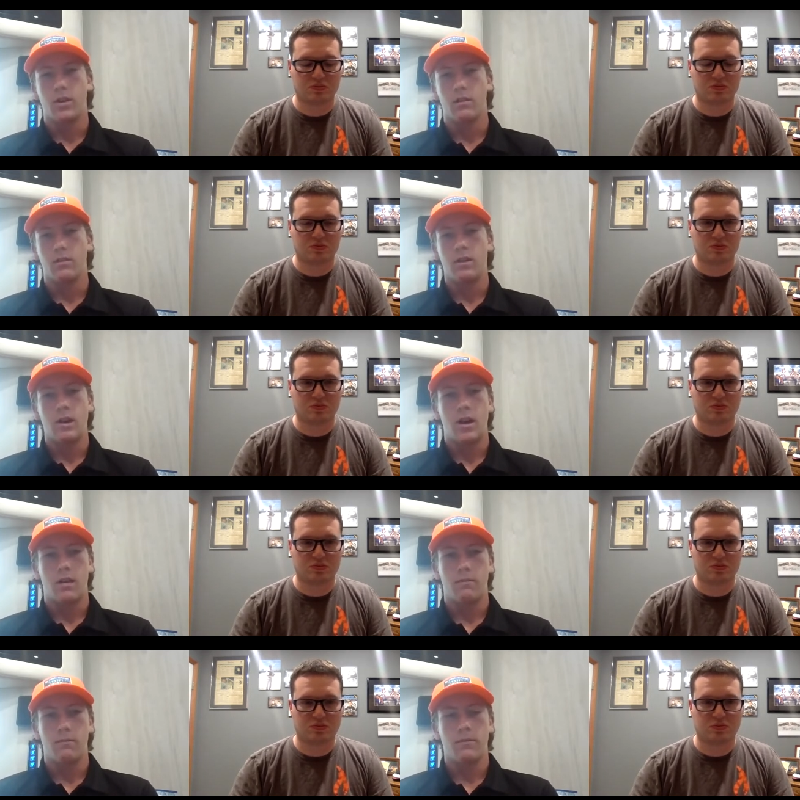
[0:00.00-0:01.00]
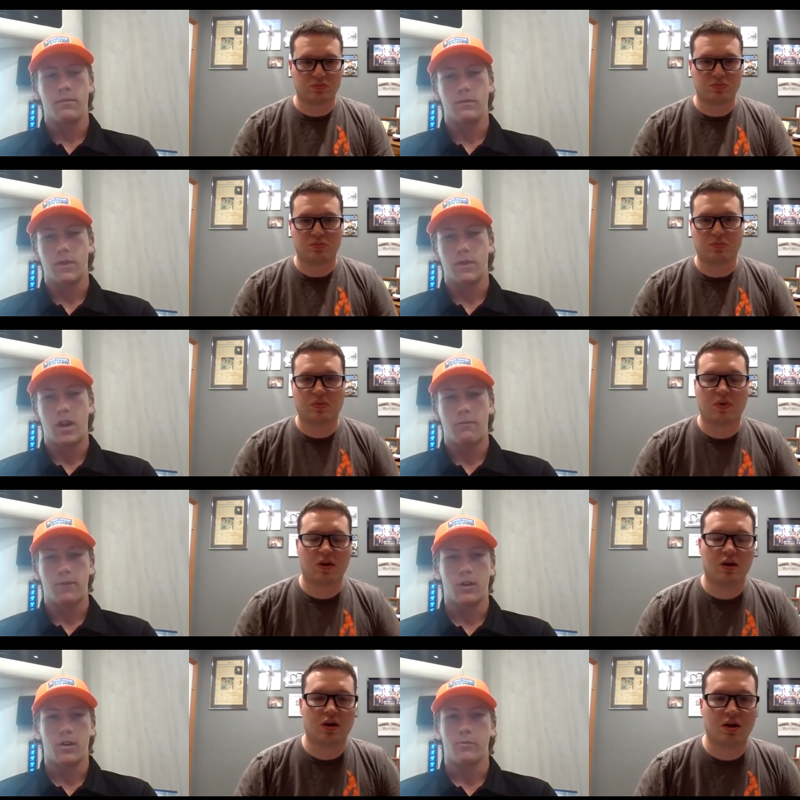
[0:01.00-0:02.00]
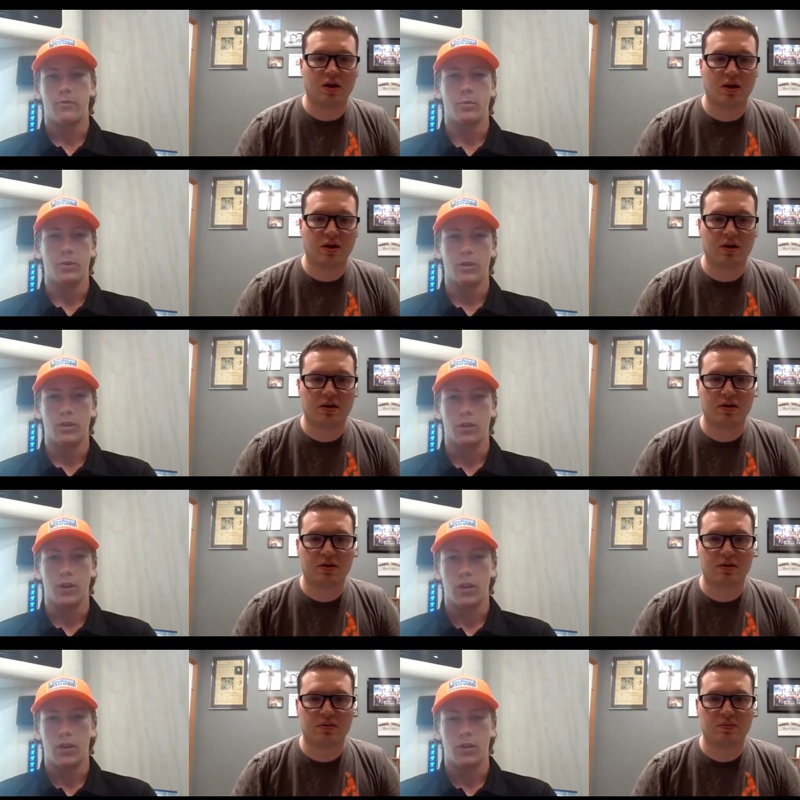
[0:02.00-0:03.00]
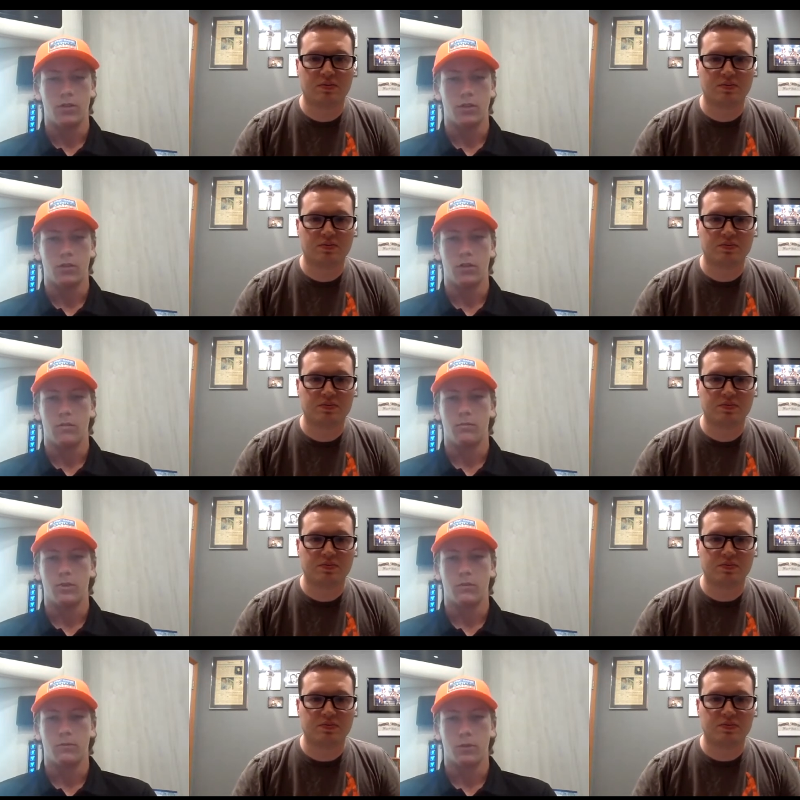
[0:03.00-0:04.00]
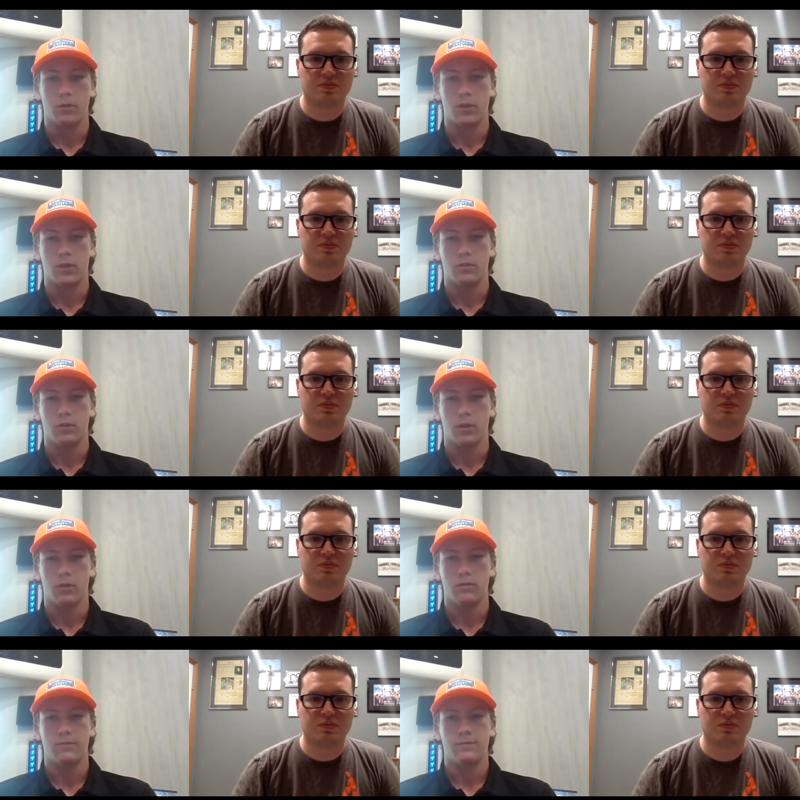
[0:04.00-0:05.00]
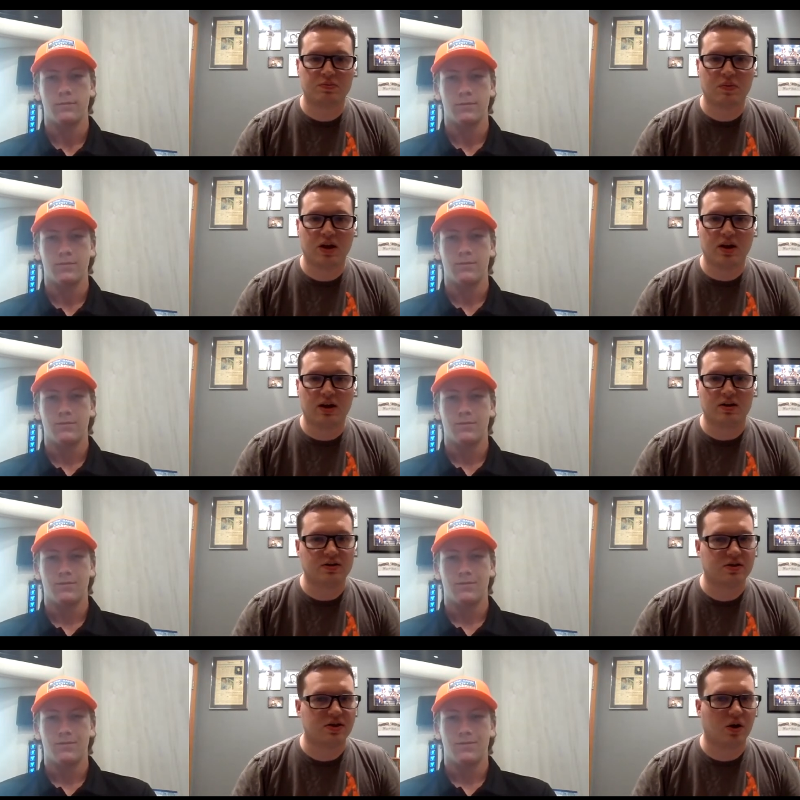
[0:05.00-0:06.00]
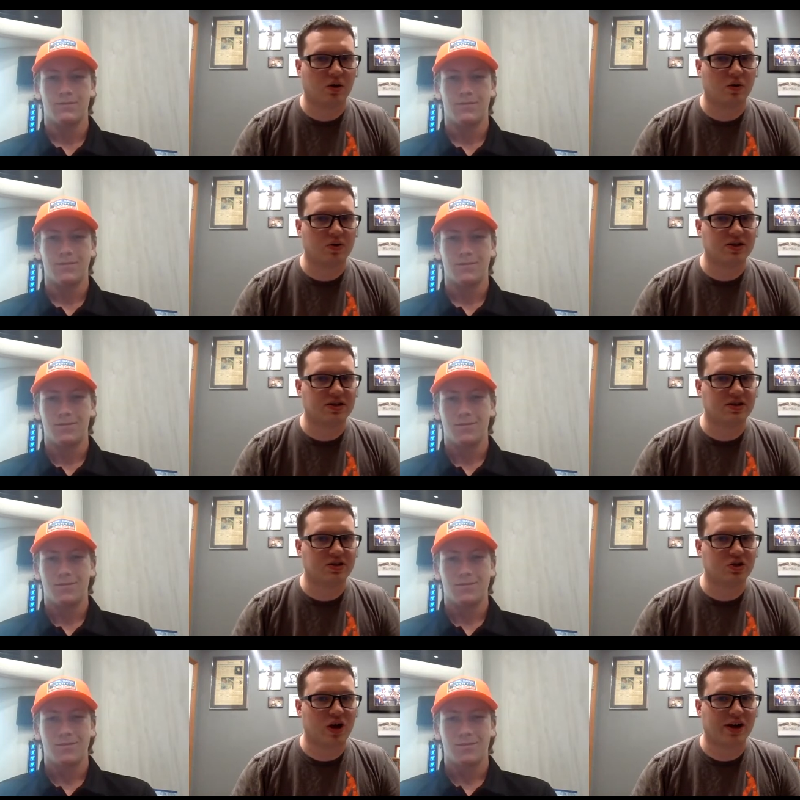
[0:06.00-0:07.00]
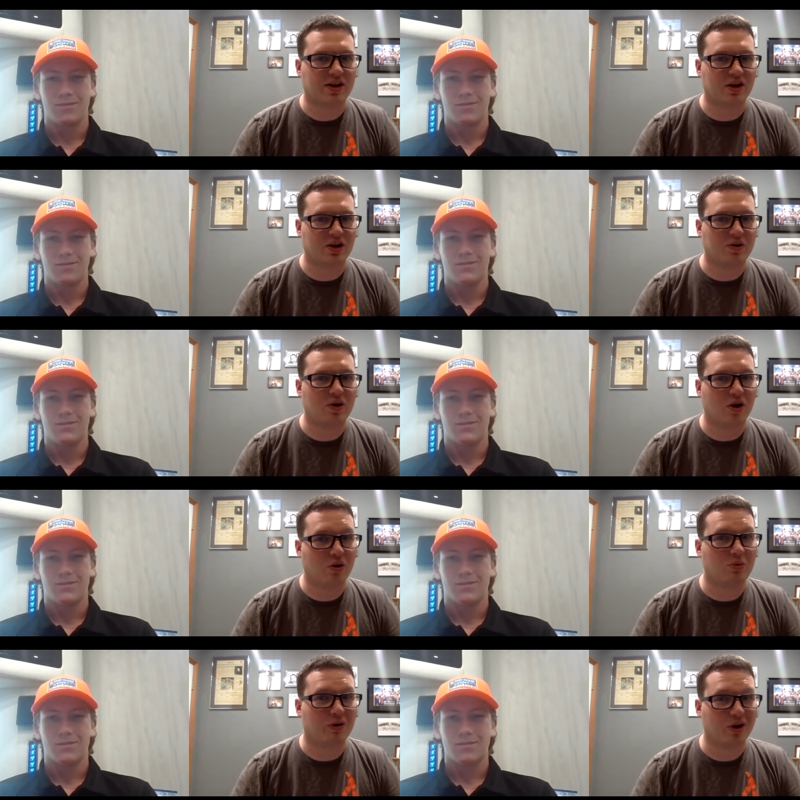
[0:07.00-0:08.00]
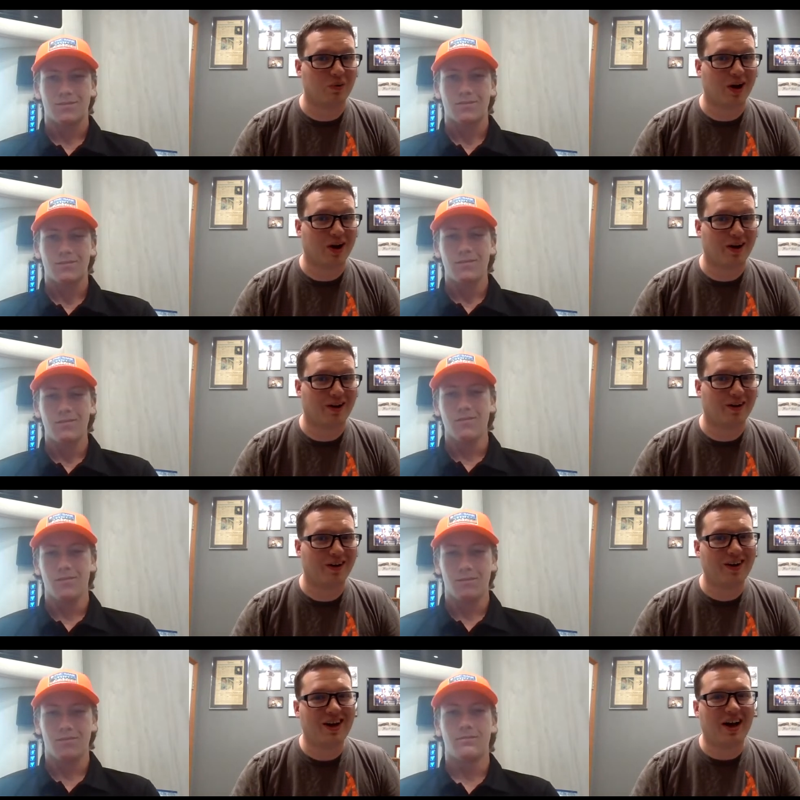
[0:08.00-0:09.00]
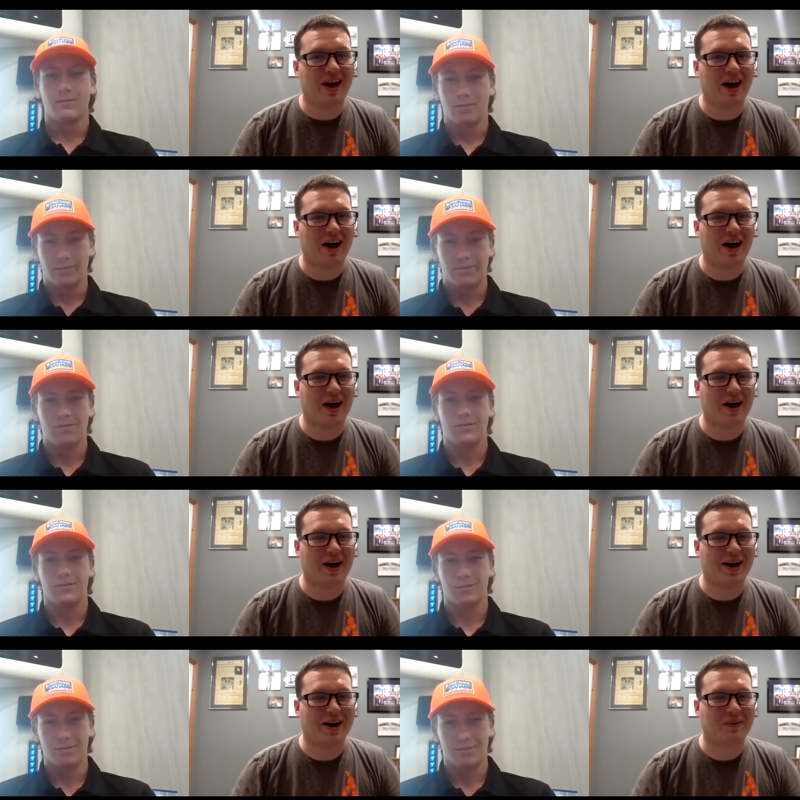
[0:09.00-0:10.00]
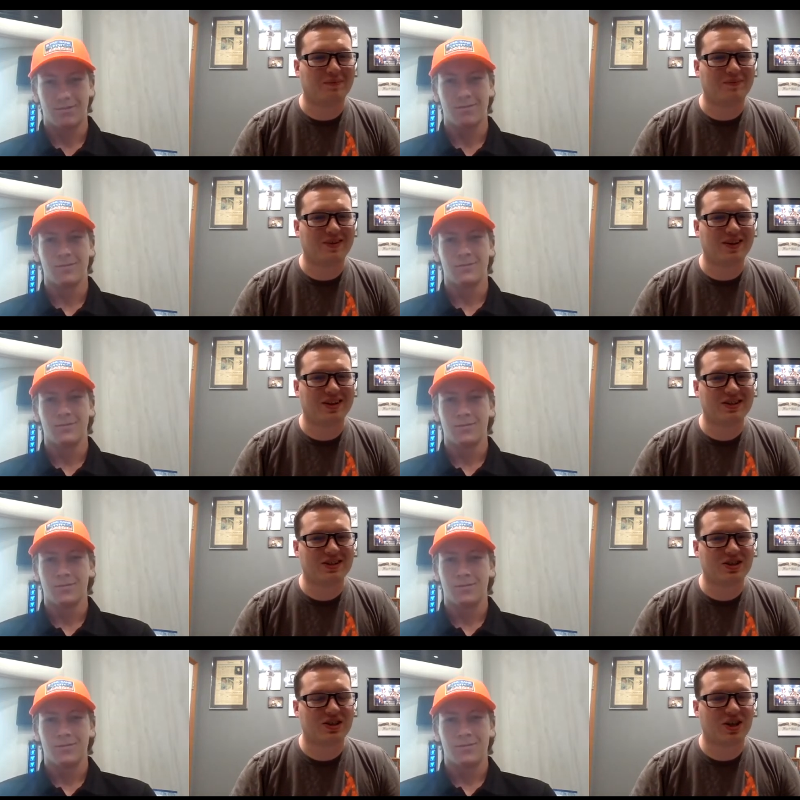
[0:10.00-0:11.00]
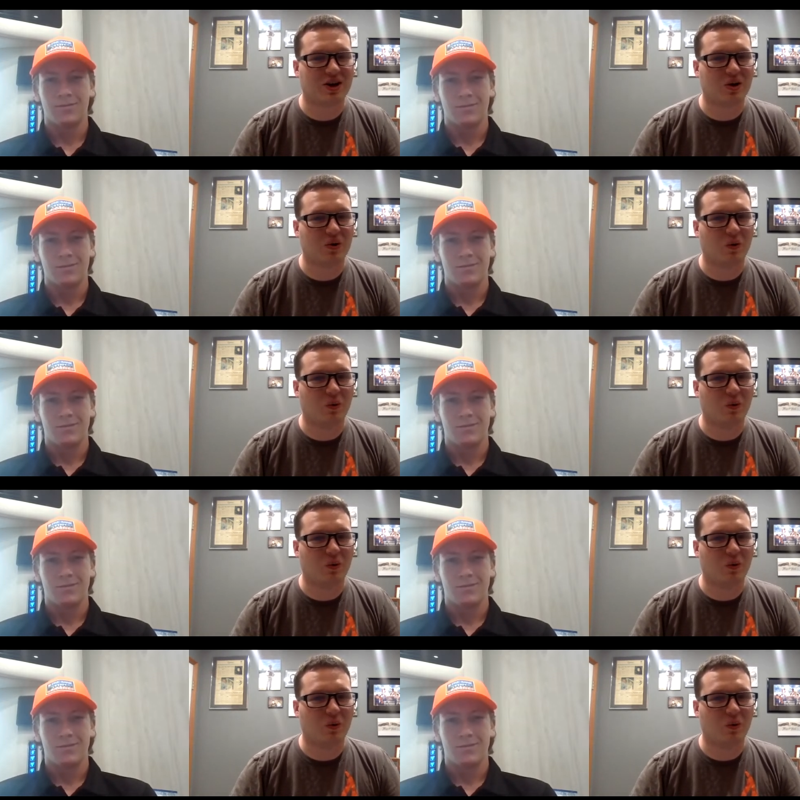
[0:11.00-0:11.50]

Speaker 1: and I'm very comfortable here at Indy, so I'm looking forward to this race.
Speaker 2: So this is a track that you know pretty well. Um, so